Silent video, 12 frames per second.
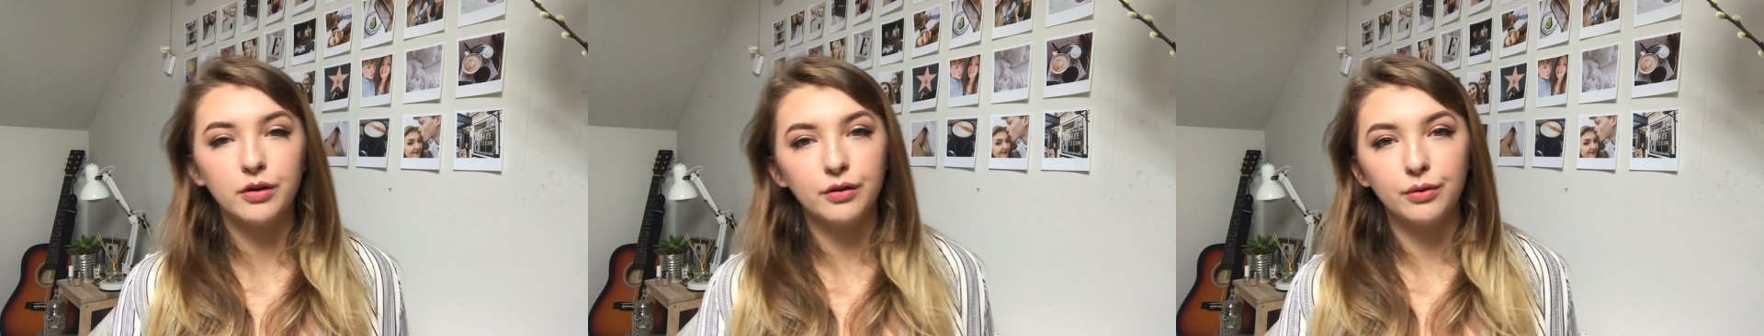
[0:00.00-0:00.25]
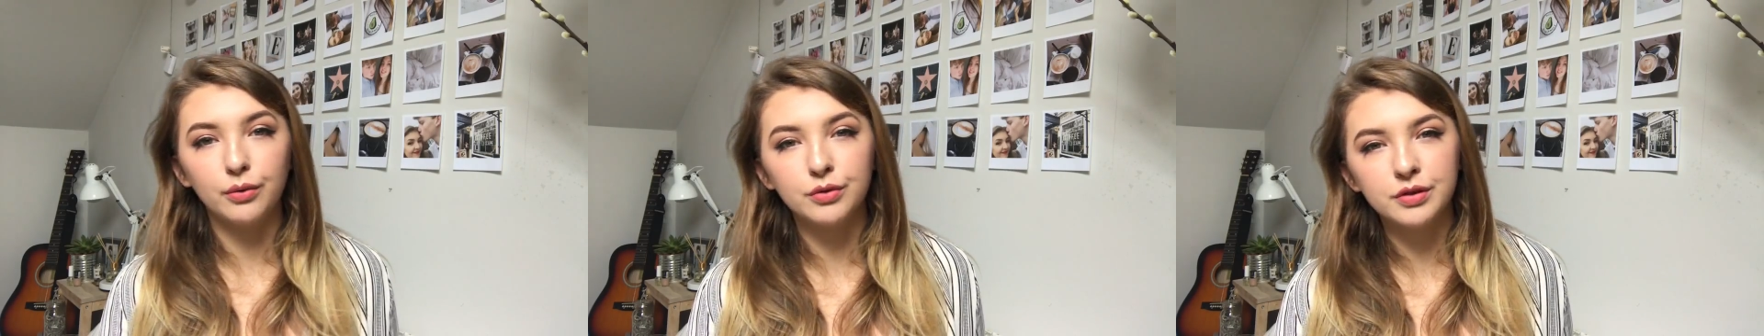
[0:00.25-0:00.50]

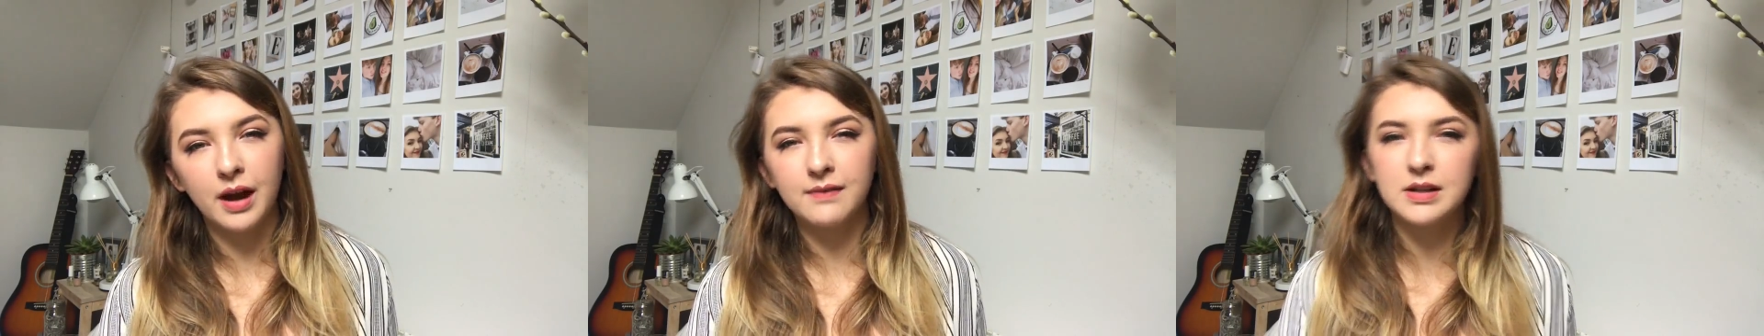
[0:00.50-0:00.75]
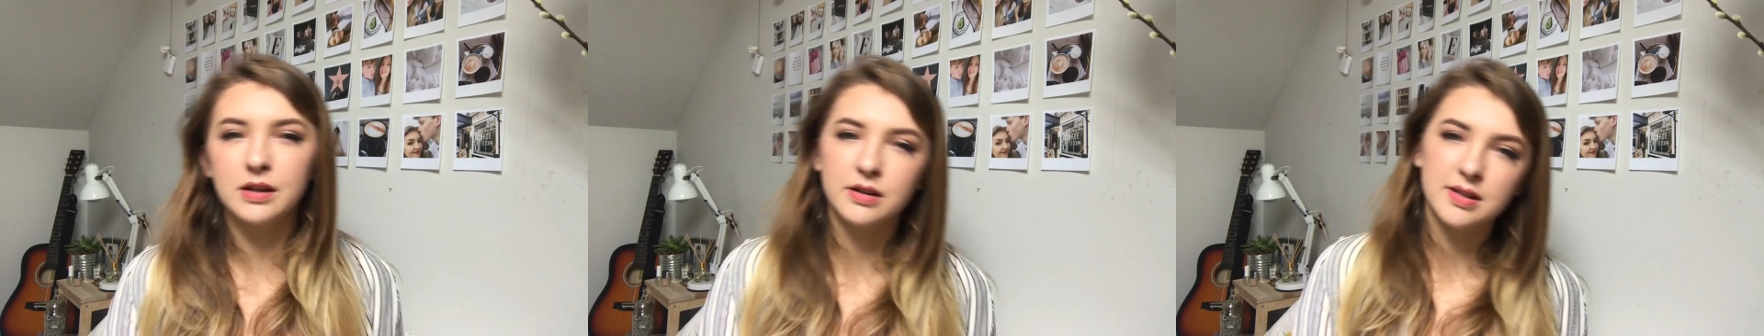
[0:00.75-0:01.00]
you also
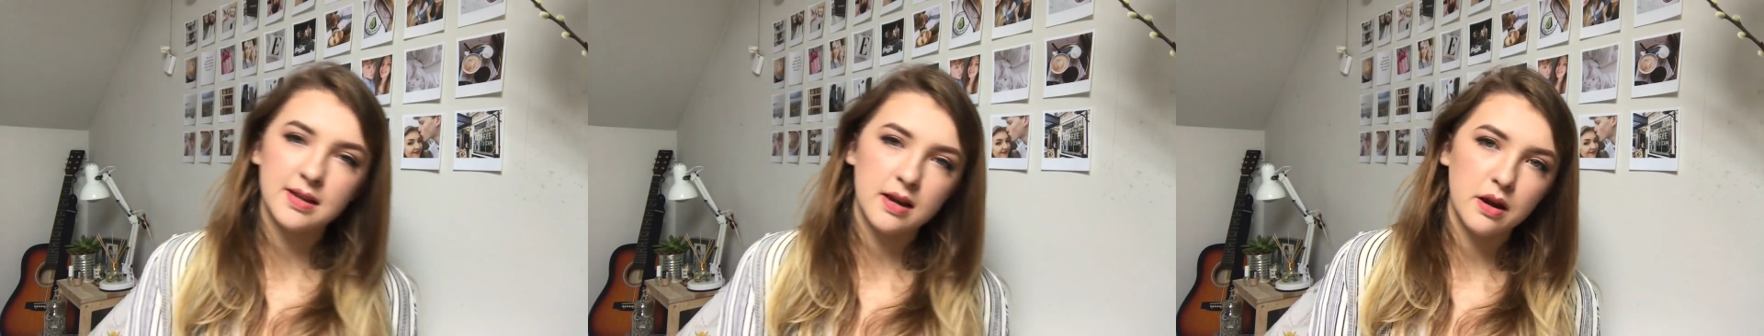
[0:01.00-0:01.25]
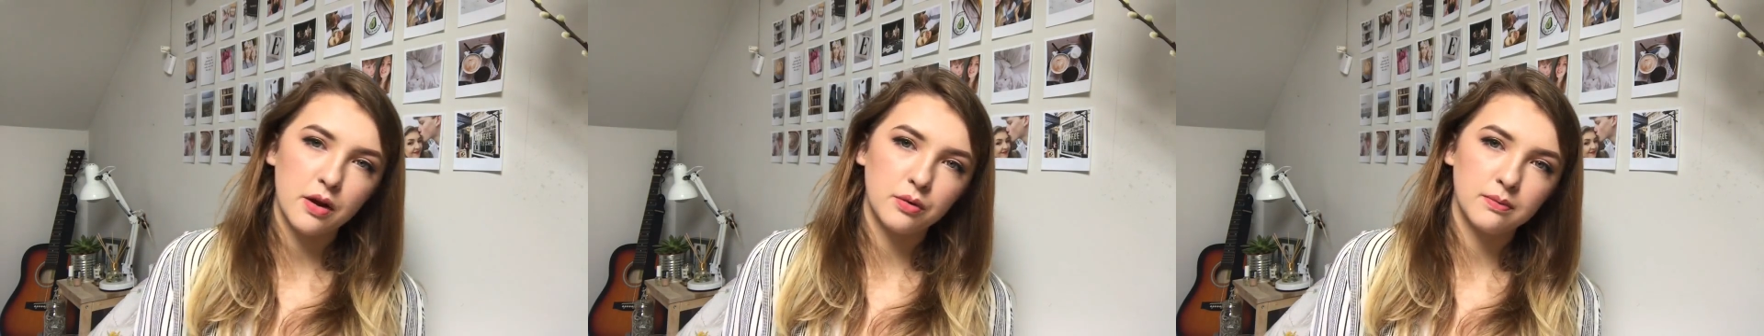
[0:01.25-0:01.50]
have to learn to say
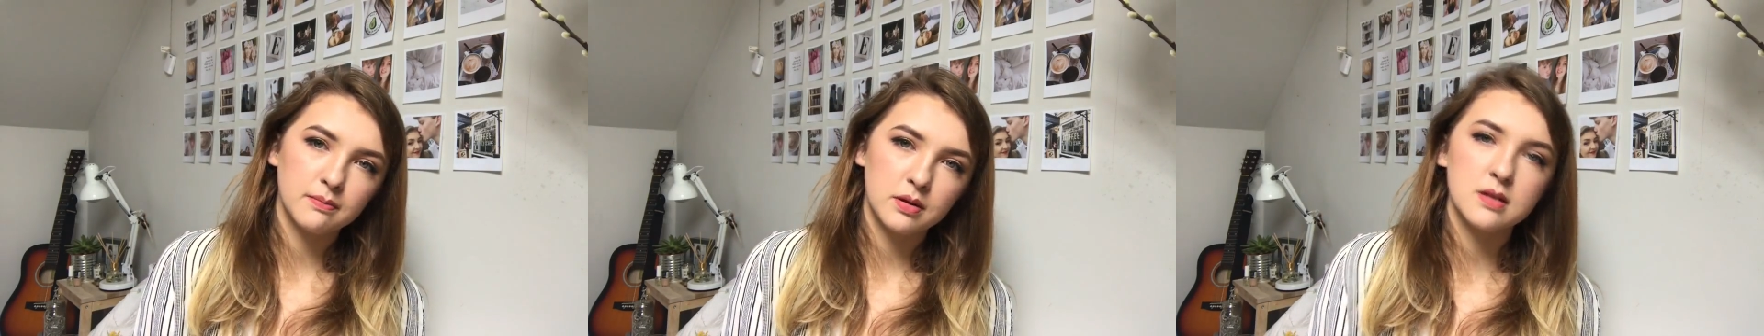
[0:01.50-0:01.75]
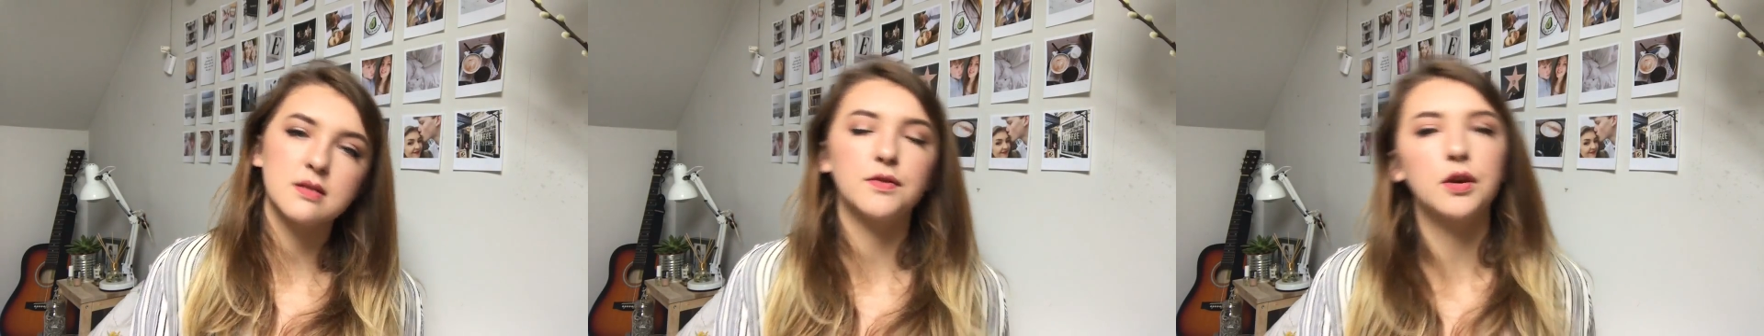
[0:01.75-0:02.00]
no,
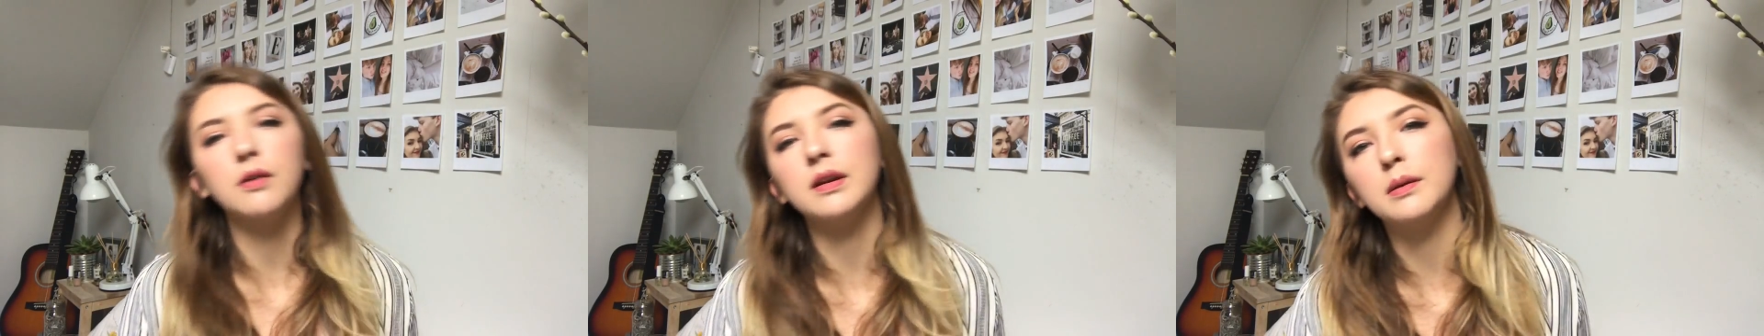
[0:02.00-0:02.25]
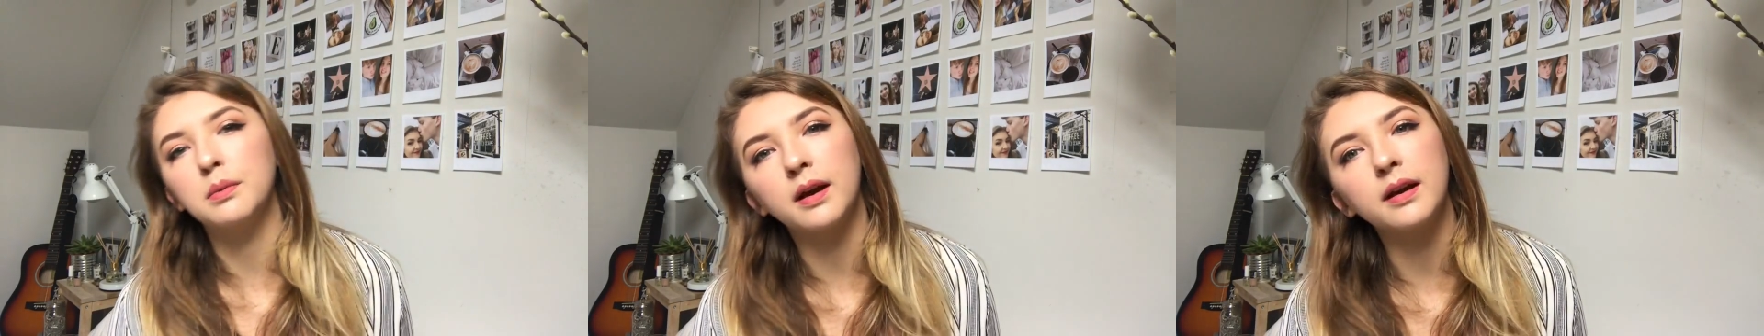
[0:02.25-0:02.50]
because if you don't
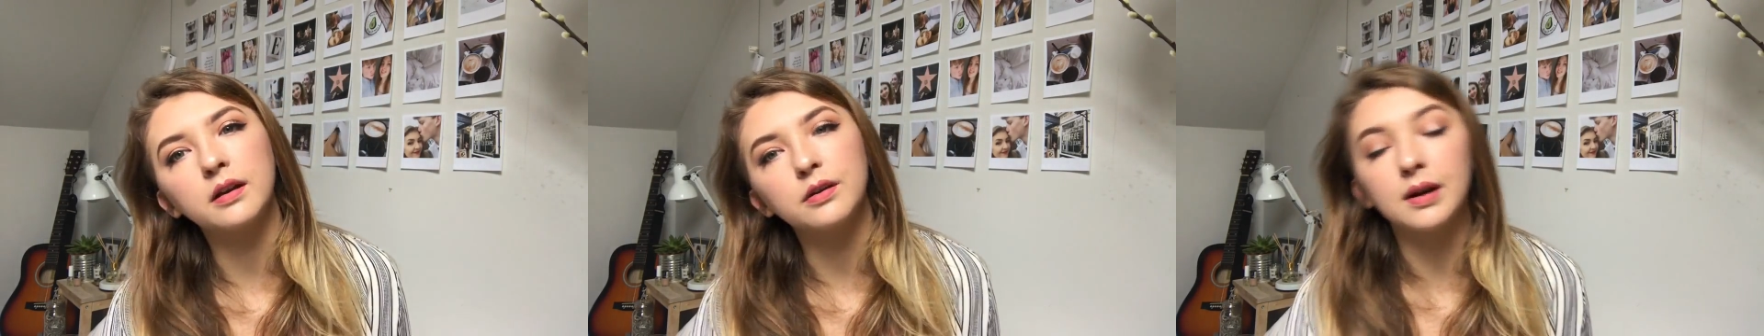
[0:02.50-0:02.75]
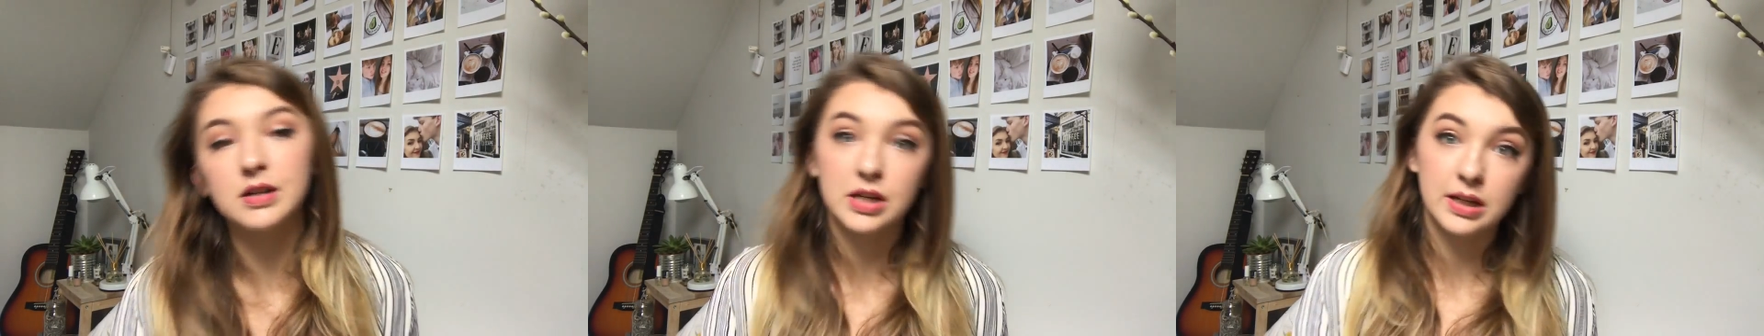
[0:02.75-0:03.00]
need a break and
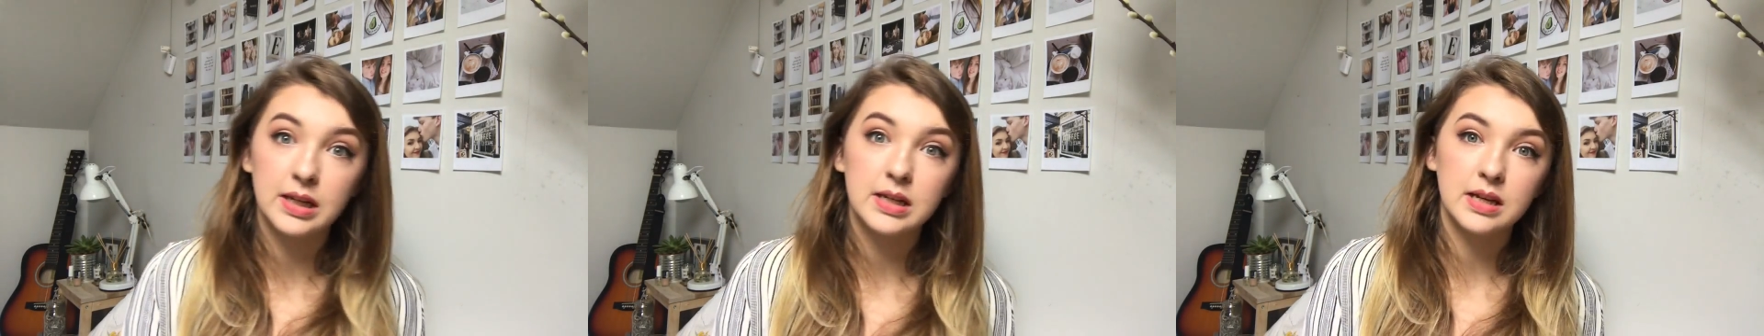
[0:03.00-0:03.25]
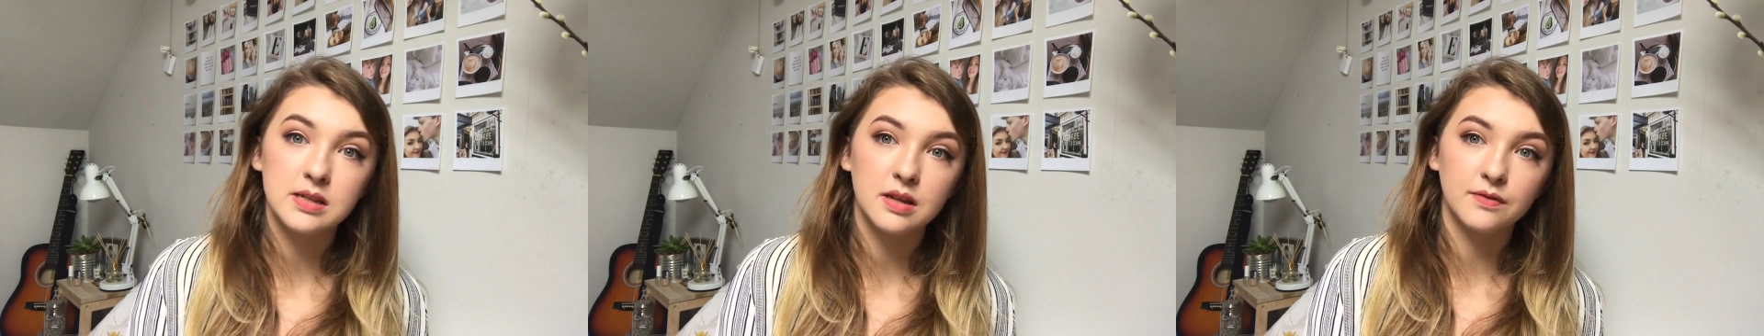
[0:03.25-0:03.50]
you actually need
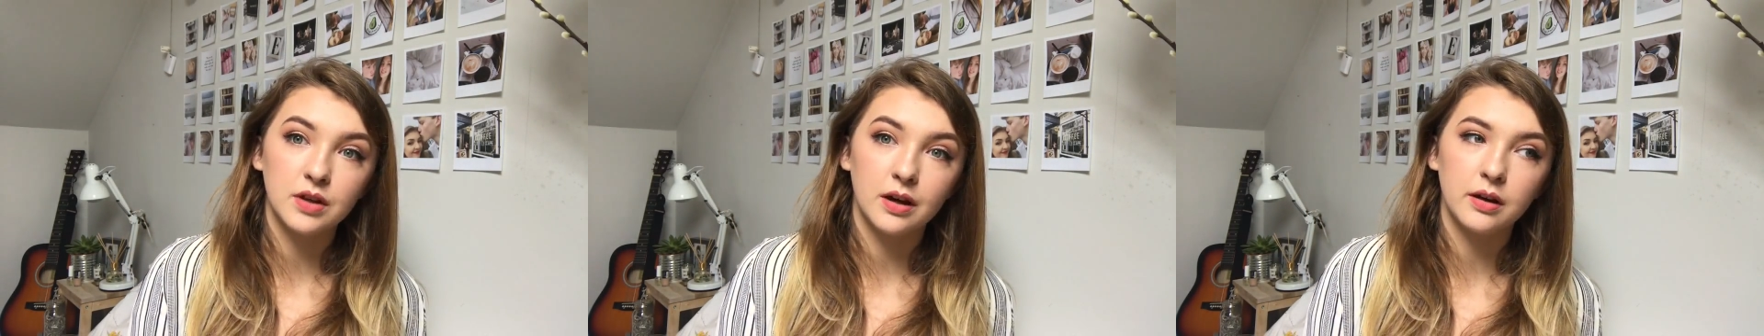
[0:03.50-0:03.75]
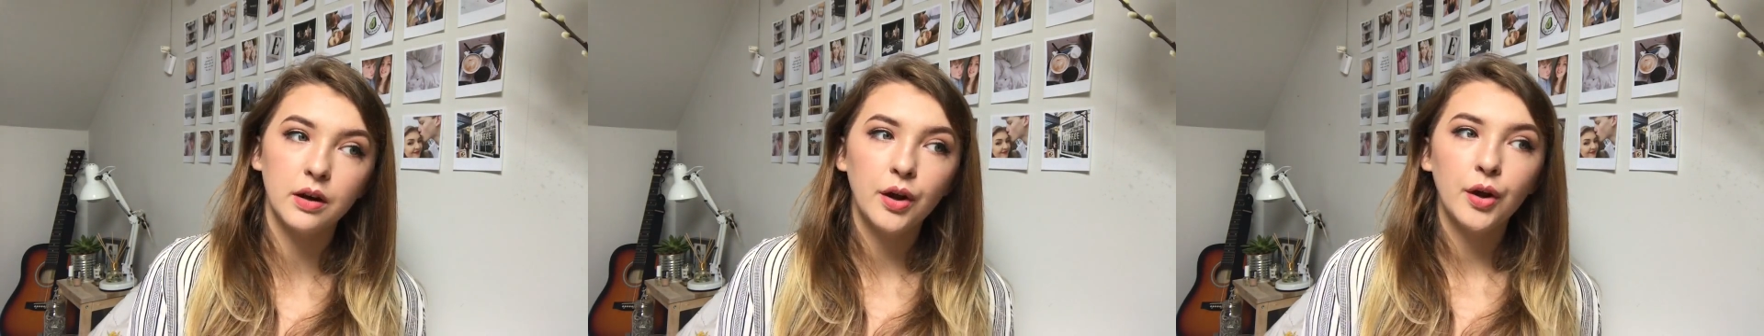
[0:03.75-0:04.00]
to get stuff
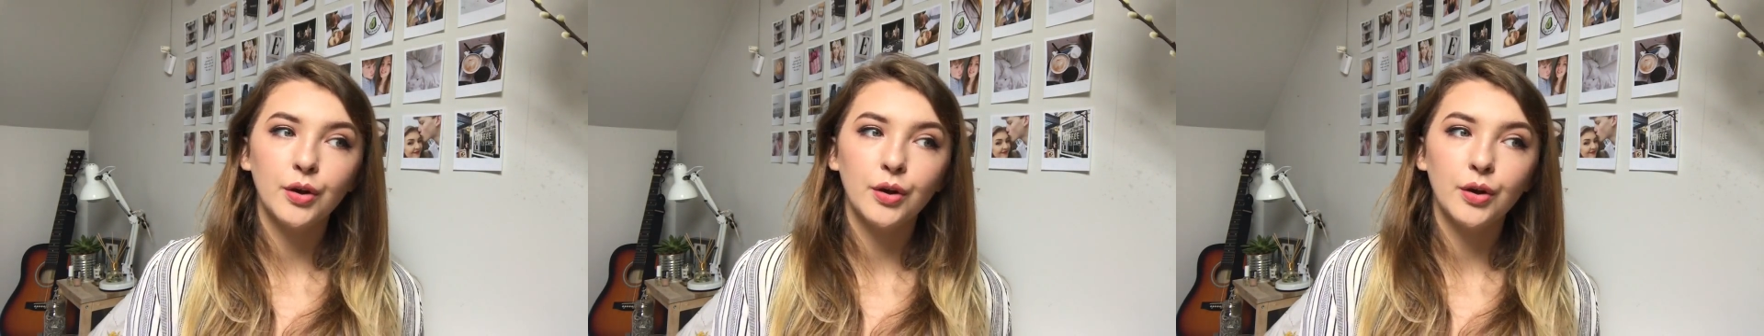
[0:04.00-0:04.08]
done,